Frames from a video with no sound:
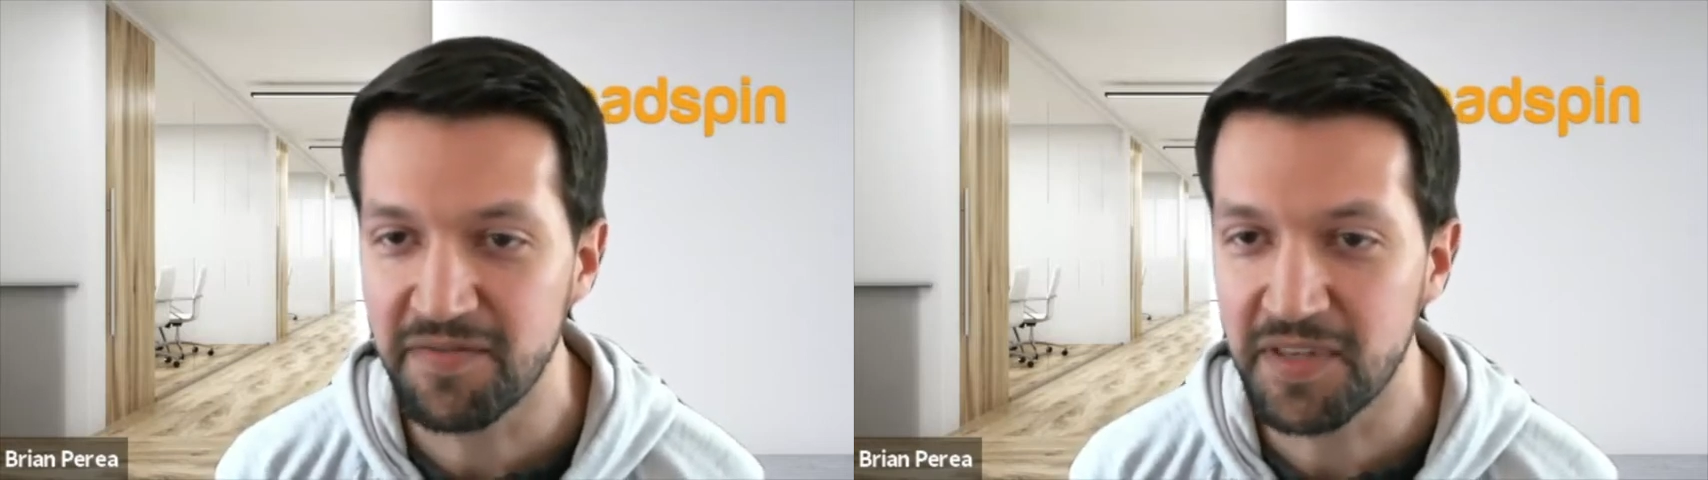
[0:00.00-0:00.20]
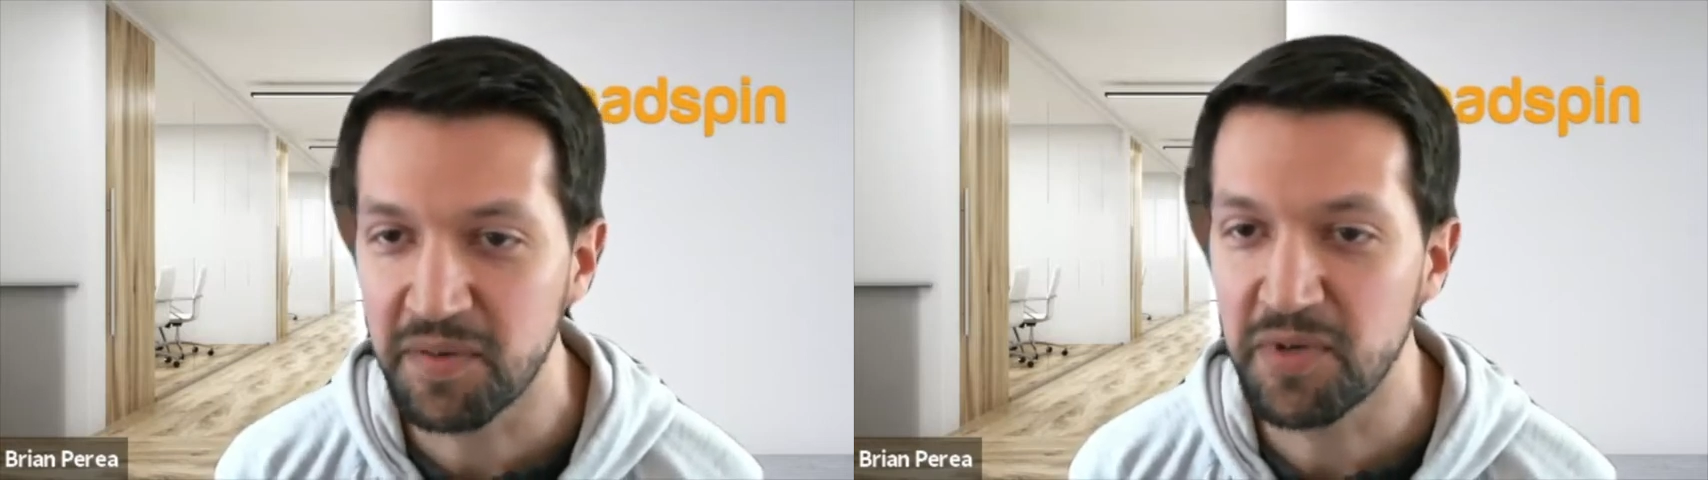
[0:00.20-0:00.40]

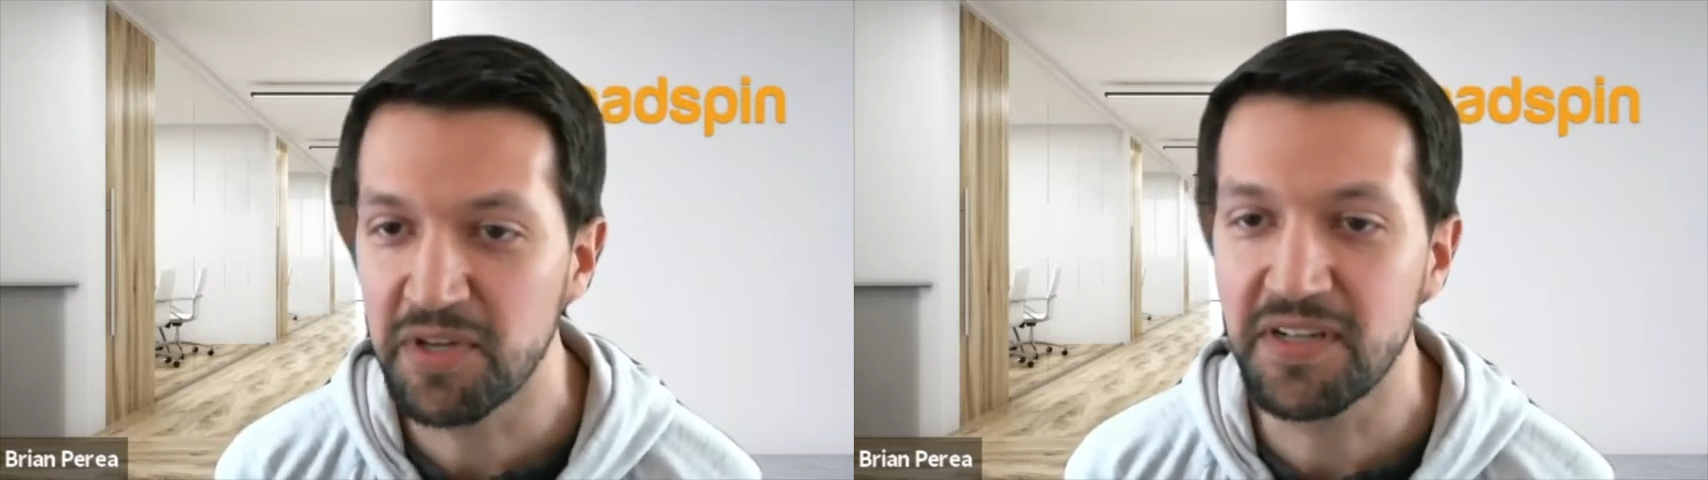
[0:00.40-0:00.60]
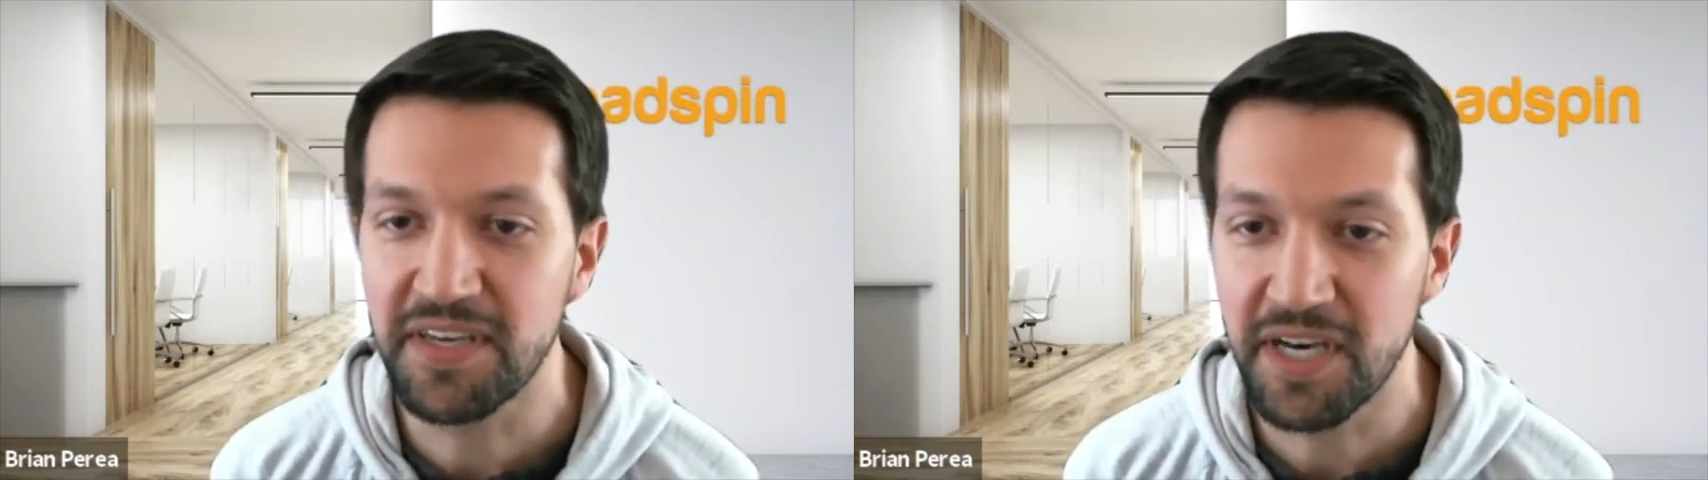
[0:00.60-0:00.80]
the
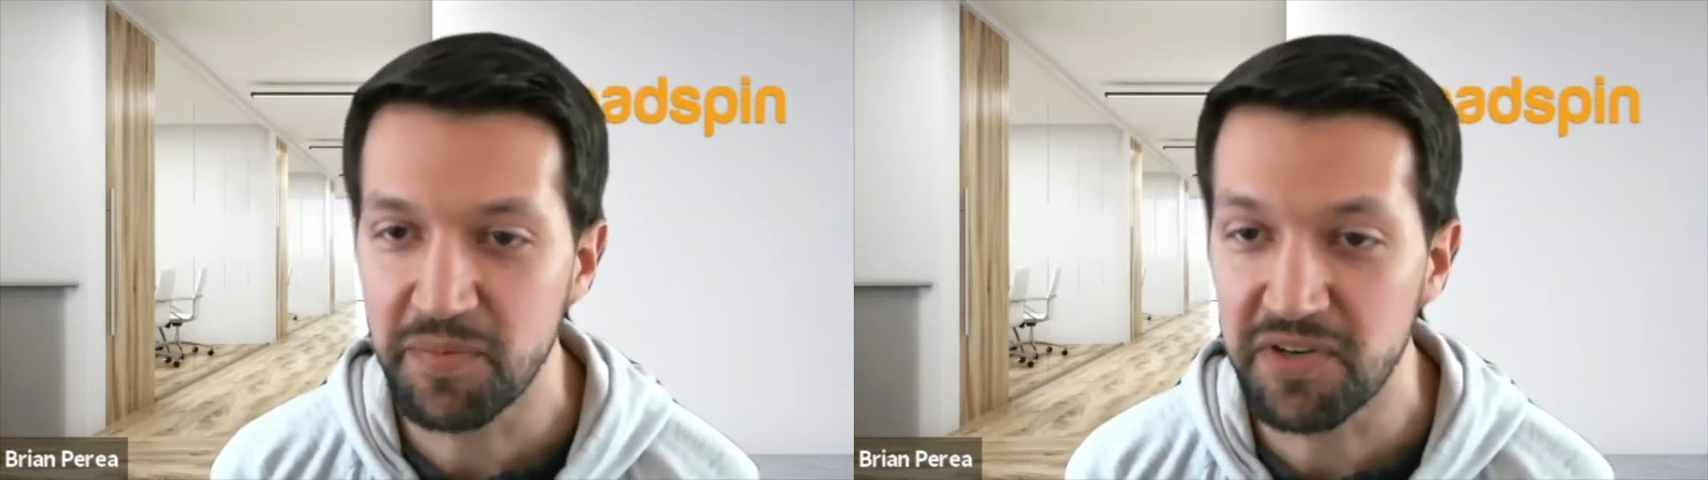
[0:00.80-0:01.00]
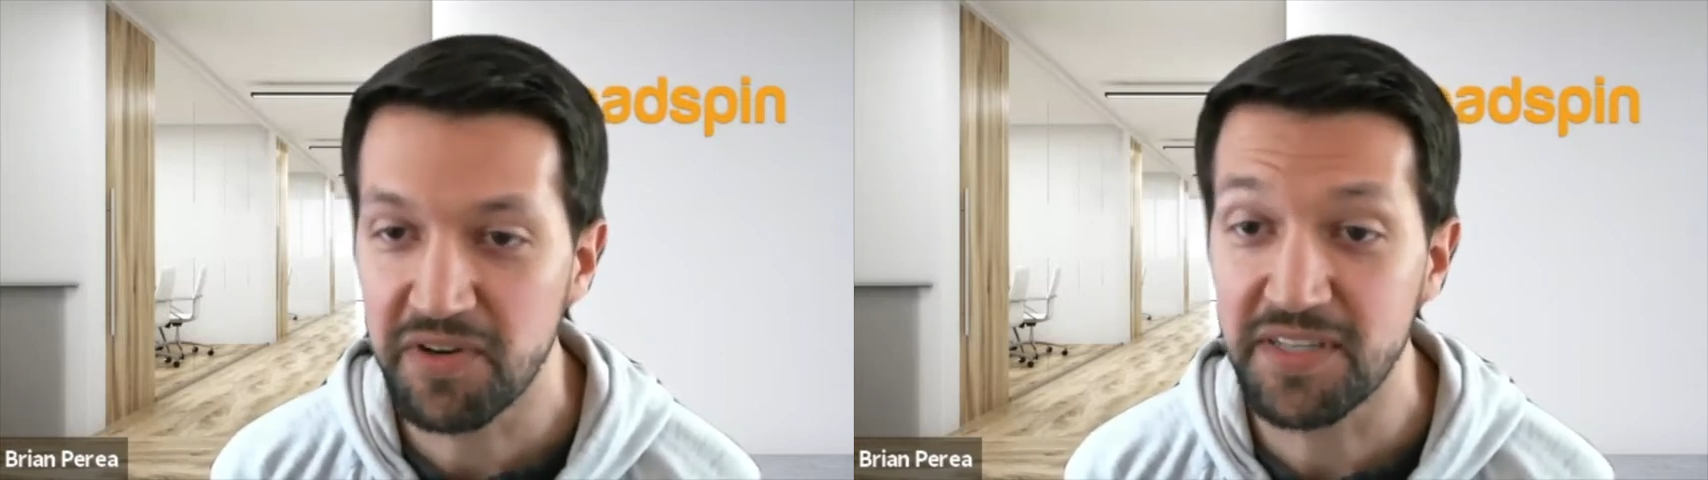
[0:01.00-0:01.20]
community
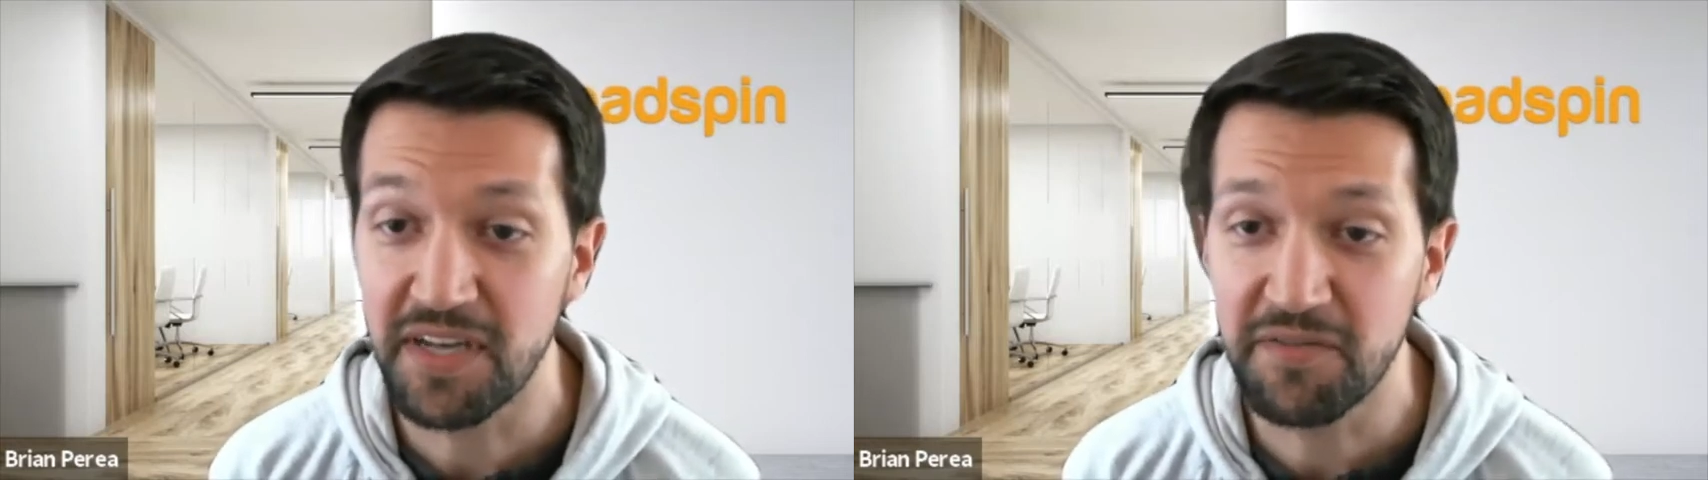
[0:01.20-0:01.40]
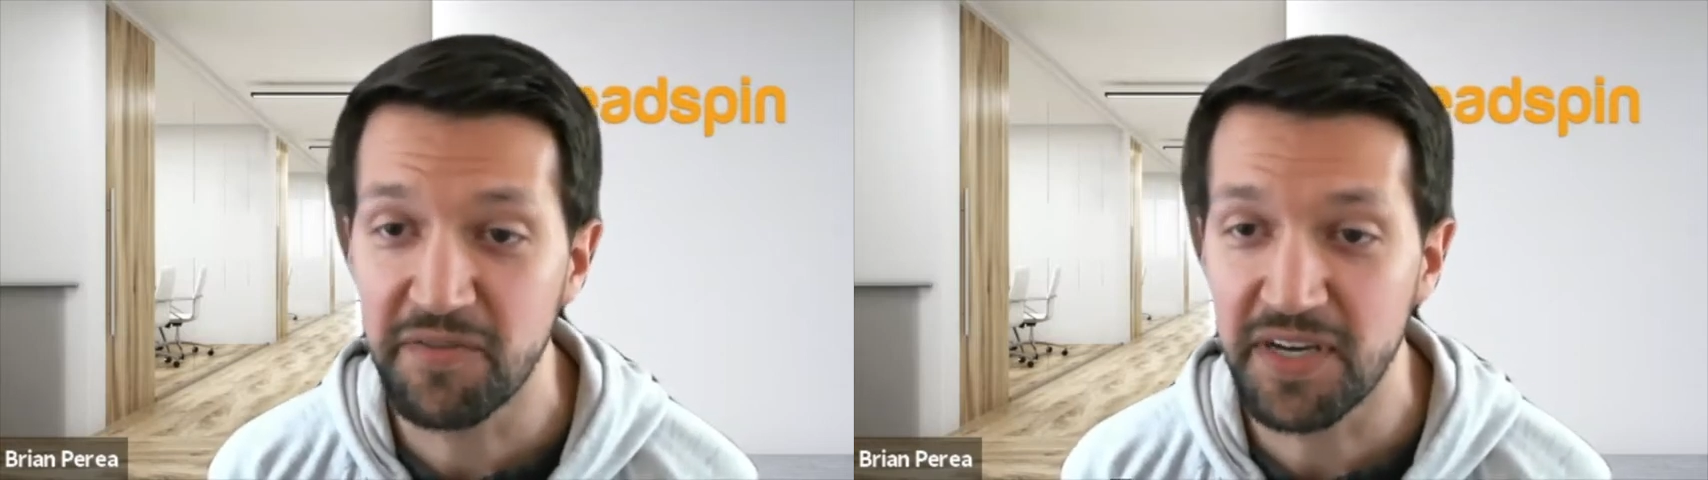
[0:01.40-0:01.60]
help you
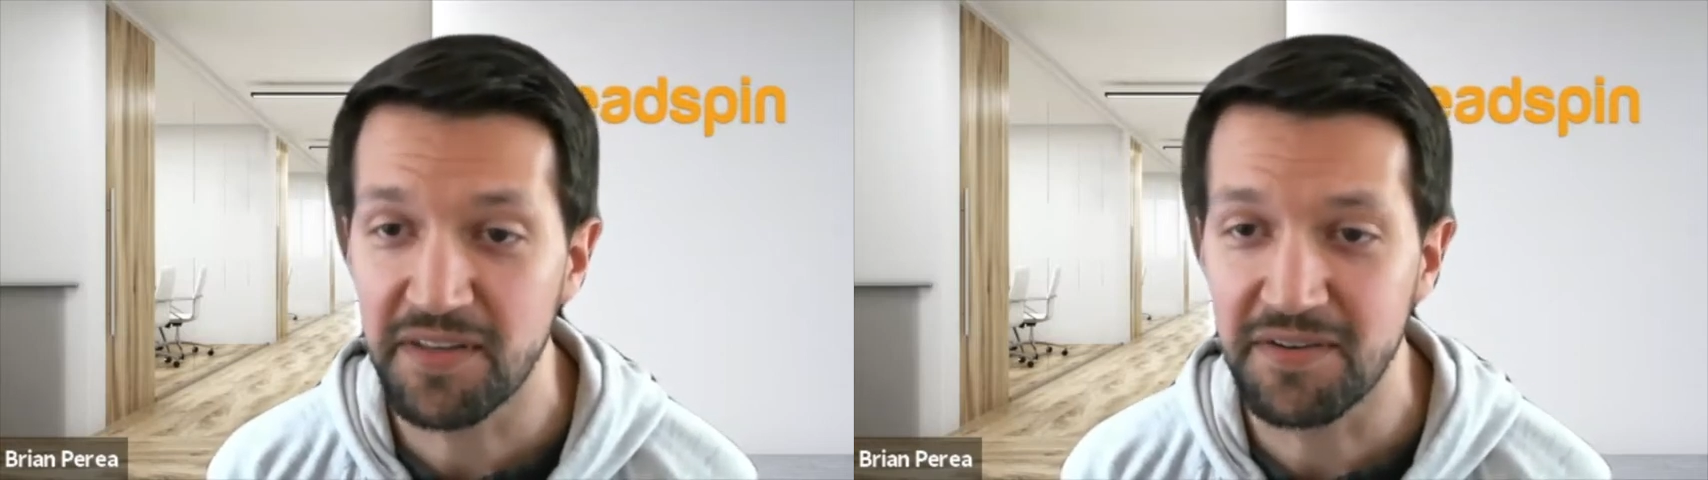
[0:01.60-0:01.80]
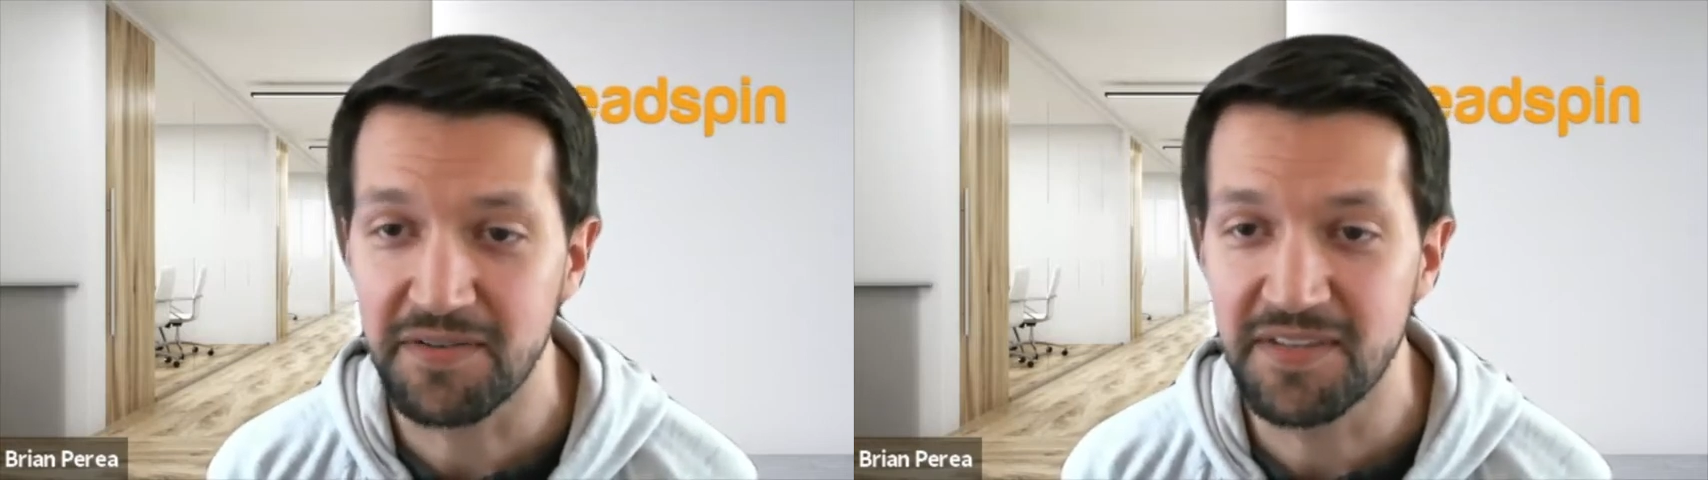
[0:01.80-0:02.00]
identify
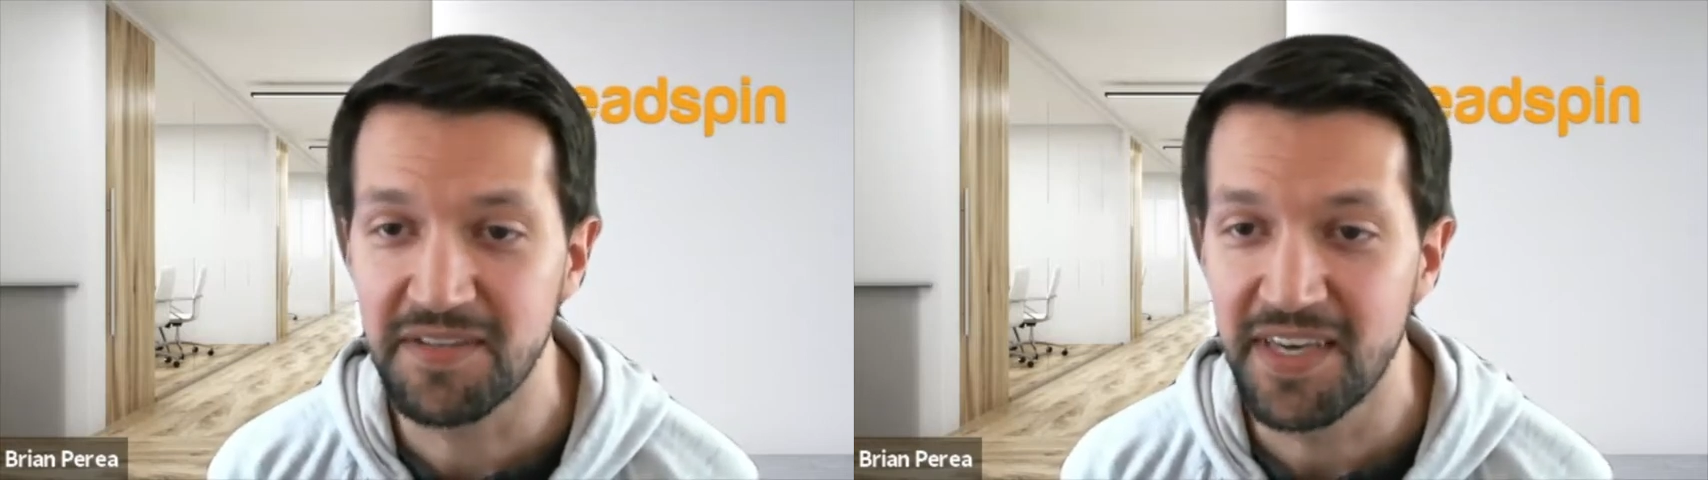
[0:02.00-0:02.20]
those